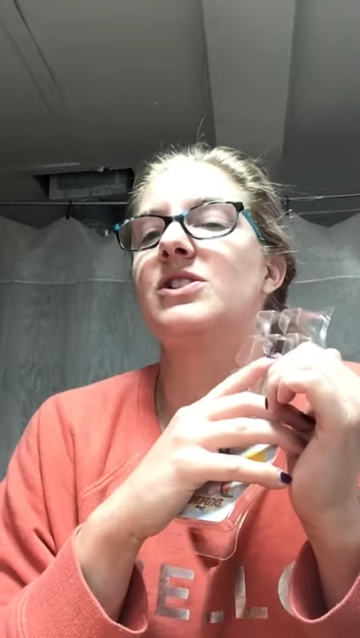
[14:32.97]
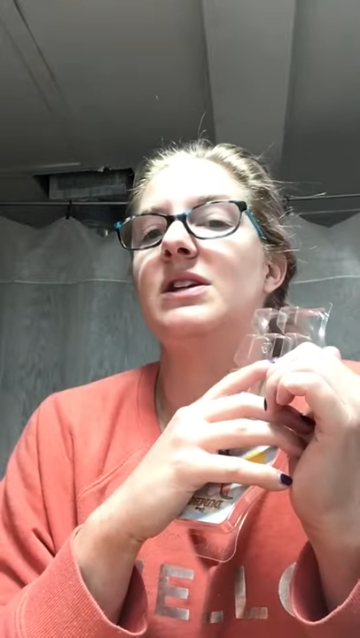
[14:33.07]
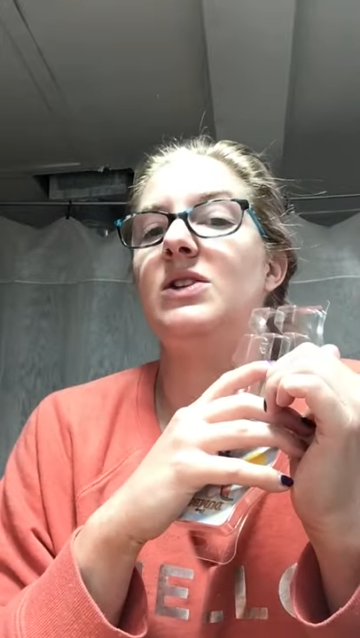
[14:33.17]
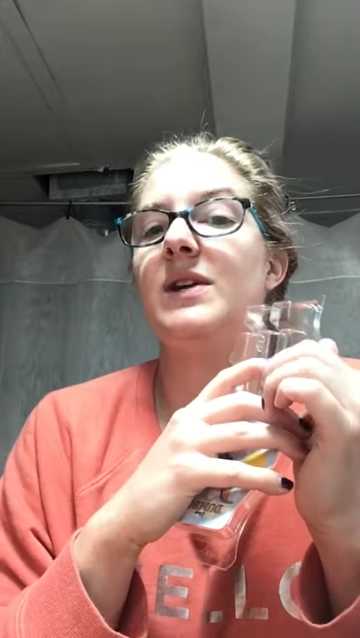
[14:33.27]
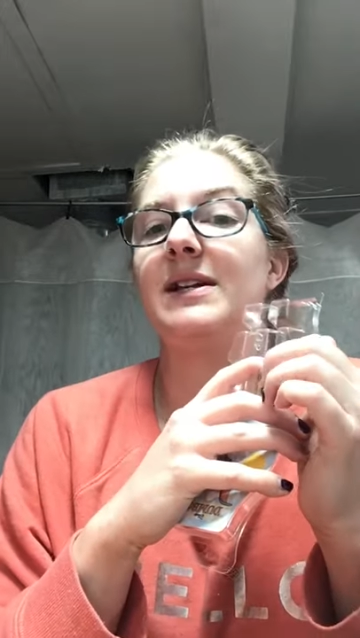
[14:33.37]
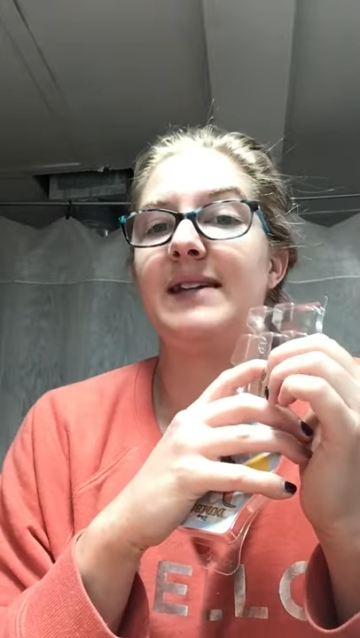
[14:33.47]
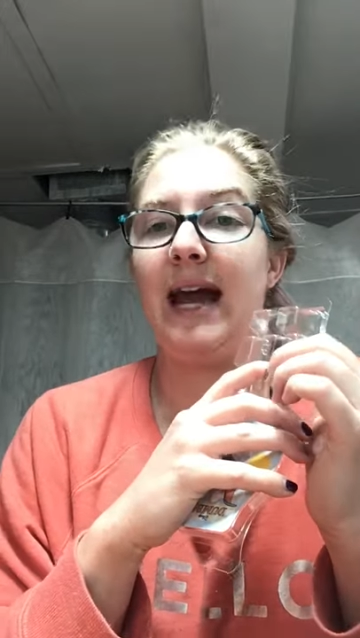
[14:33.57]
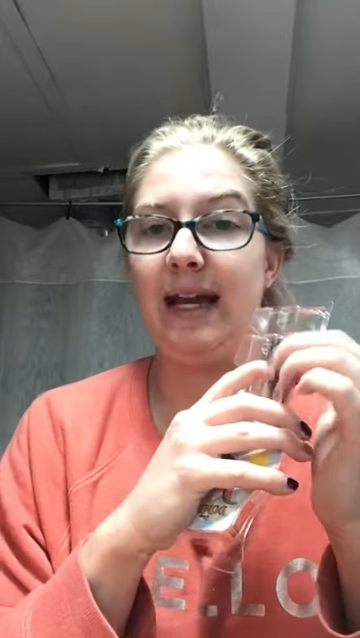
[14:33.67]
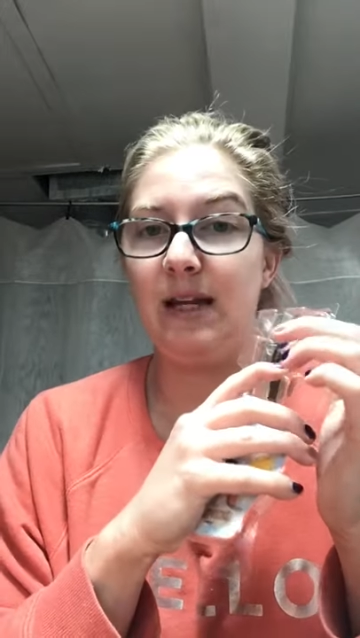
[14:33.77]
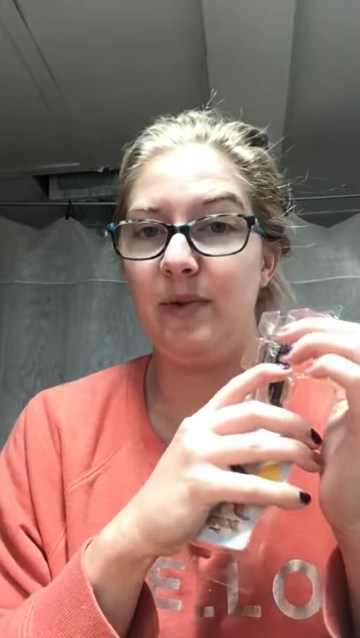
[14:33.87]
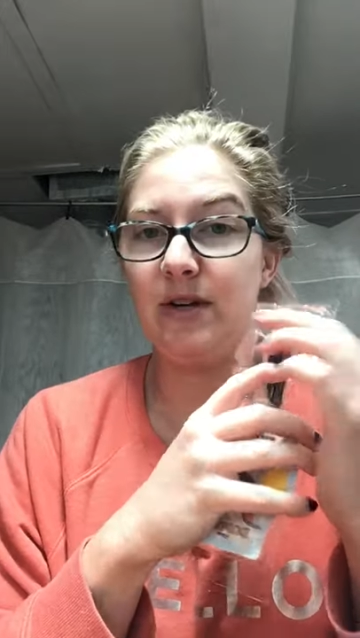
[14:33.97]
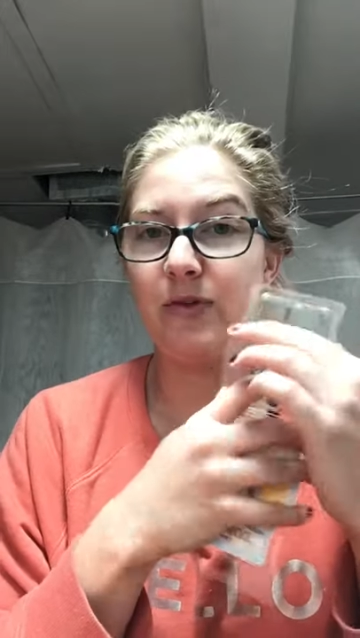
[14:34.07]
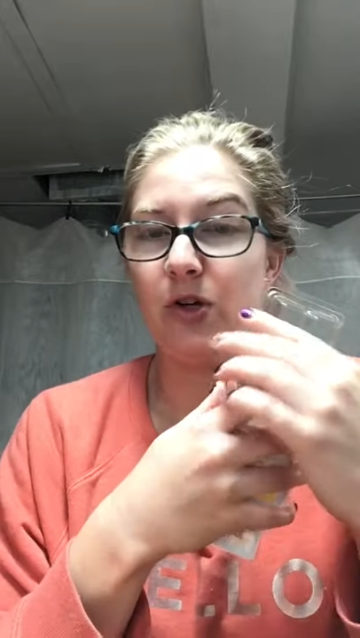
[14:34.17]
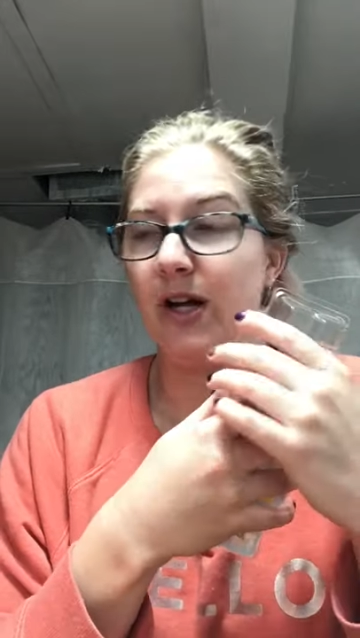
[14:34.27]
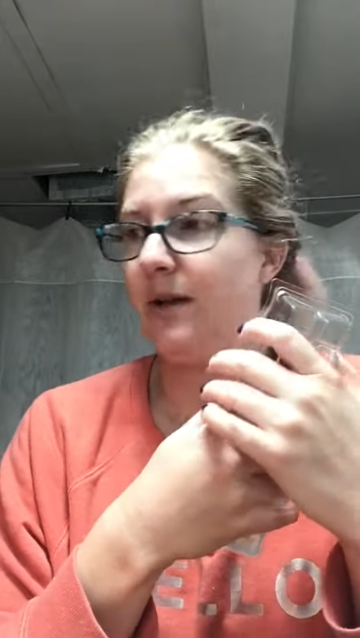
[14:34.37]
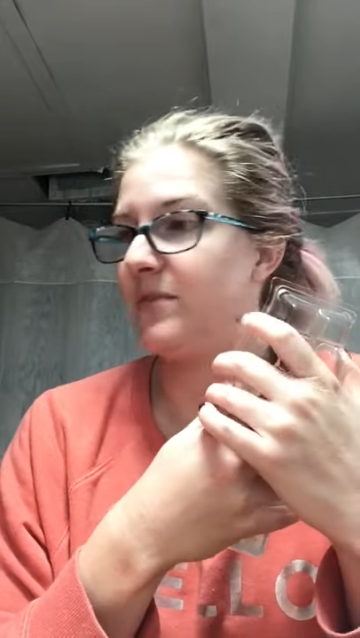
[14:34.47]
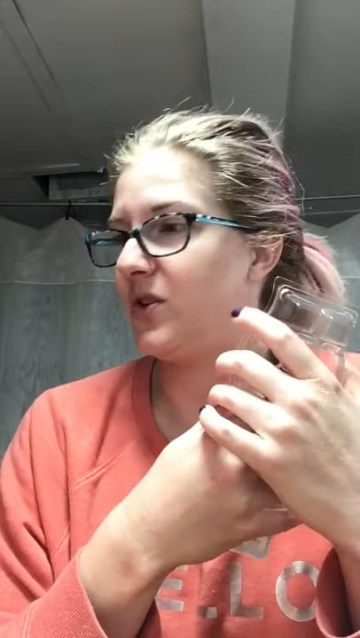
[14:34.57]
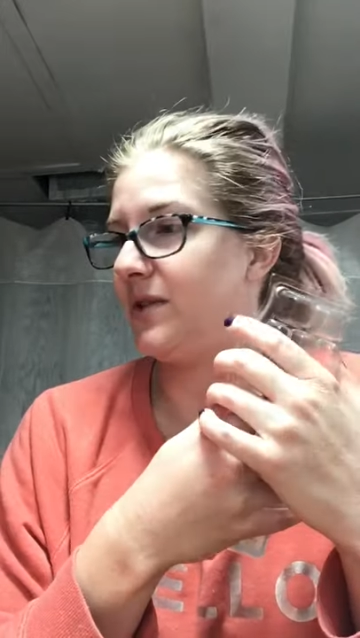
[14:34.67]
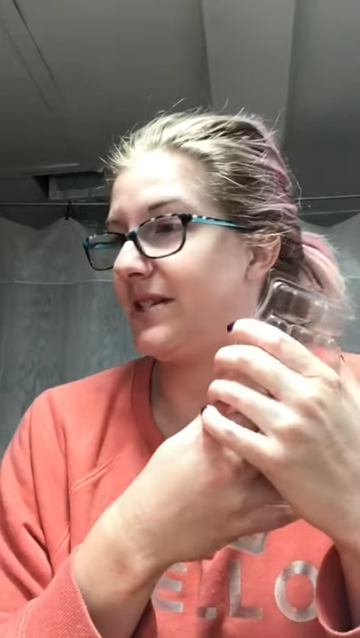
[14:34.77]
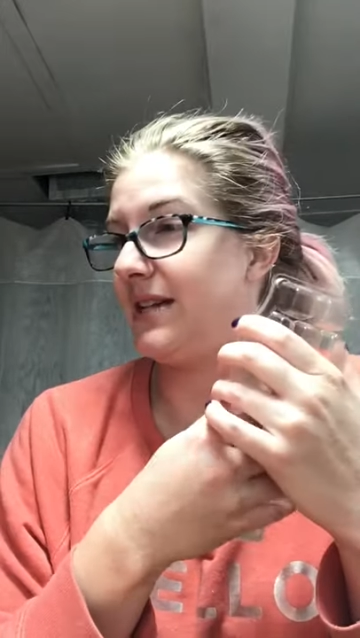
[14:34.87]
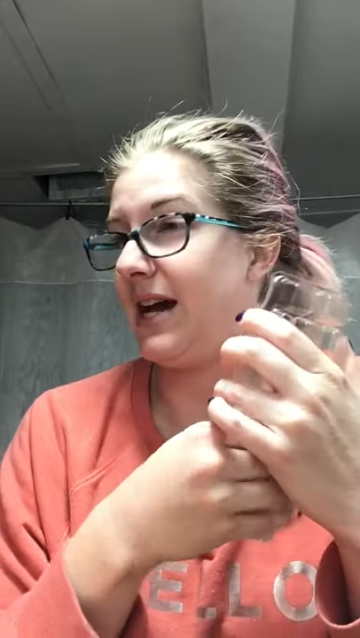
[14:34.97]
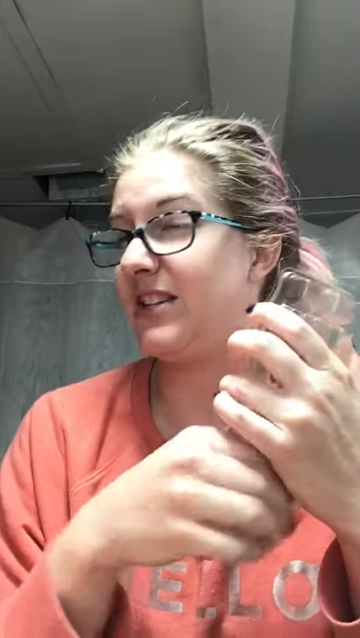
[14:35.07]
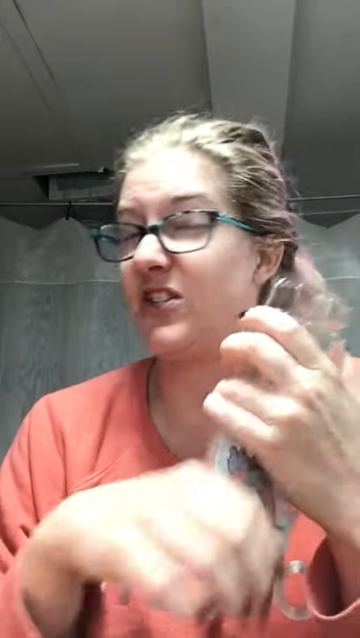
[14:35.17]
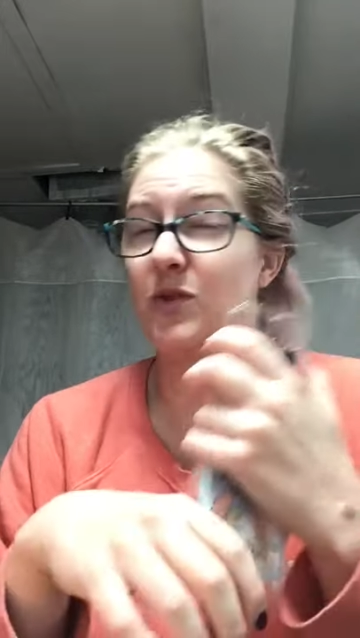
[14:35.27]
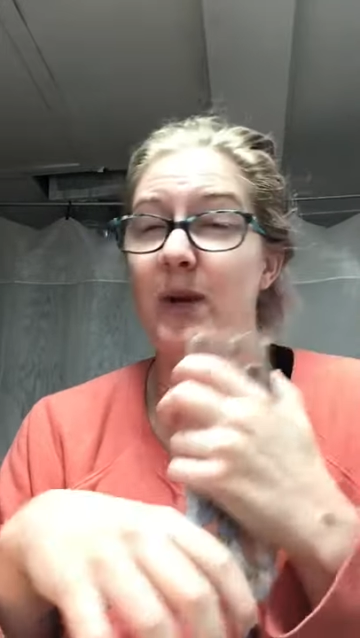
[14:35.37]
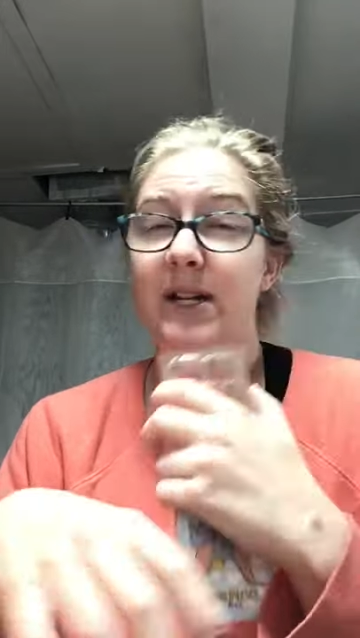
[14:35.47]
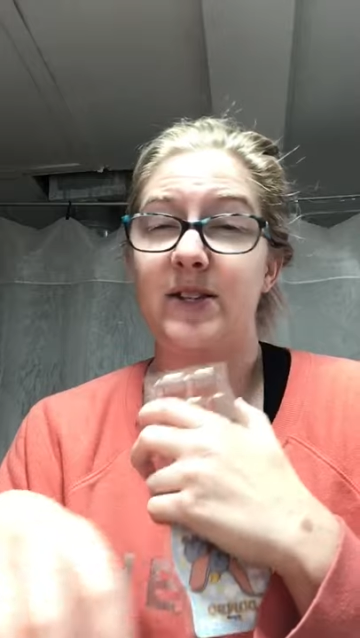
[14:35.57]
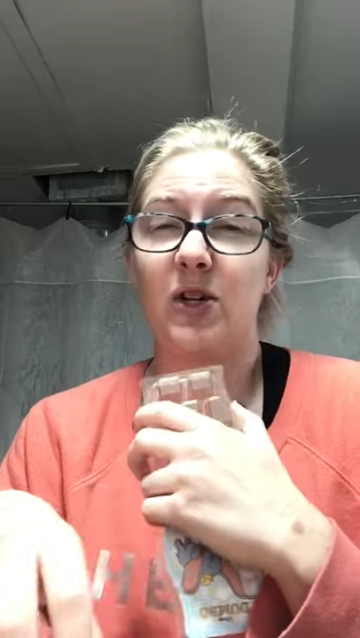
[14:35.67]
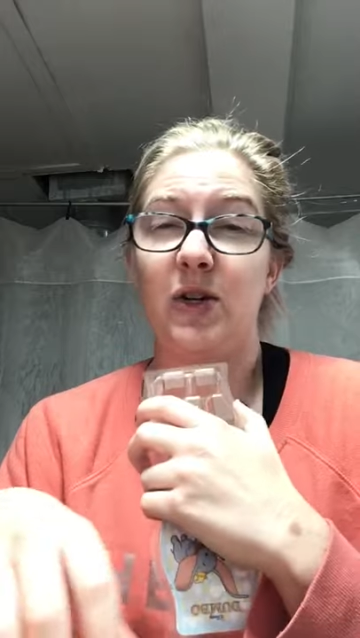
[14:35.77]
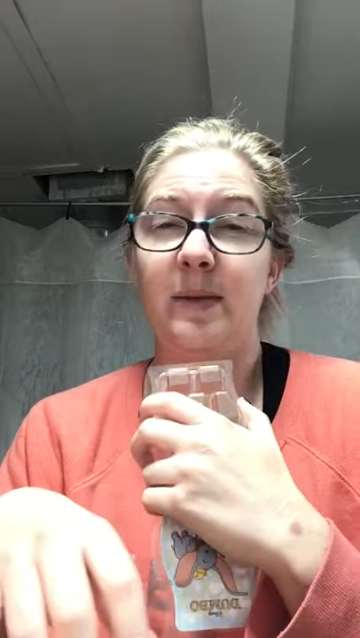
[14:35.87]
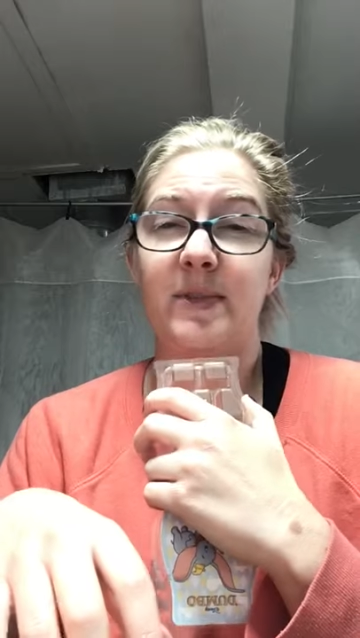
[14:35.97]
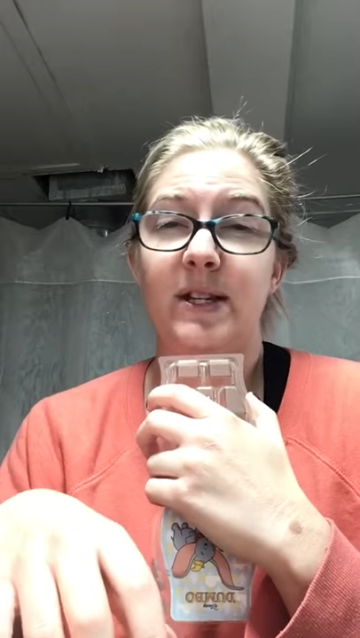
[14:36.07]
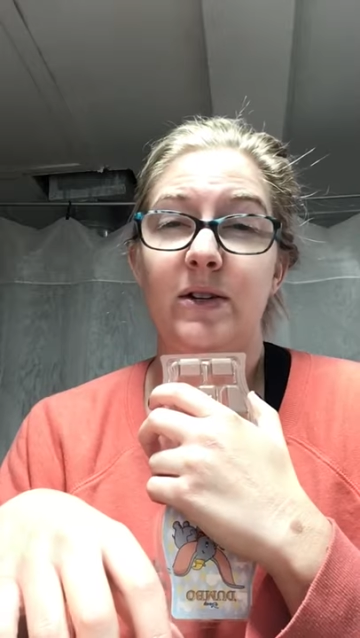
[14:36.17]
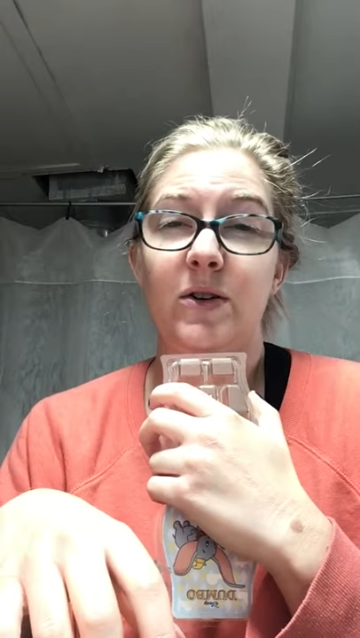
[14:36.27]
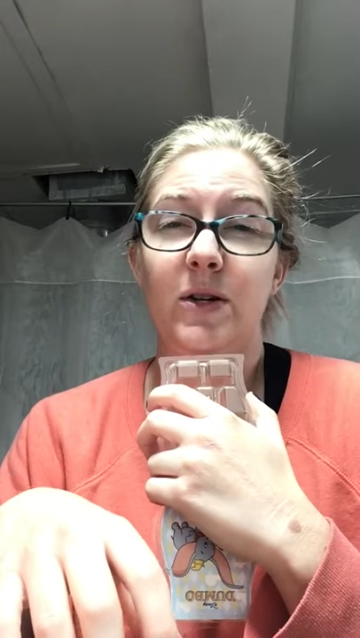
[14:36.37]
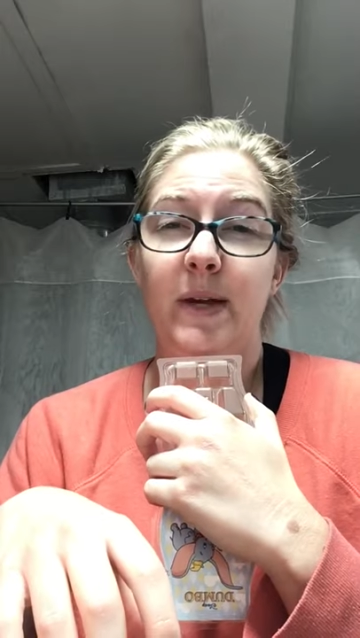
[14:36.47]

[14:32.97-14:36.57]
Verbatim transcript: and then you get a tiny bit of cream, so it's not as sweet as a creamsicle.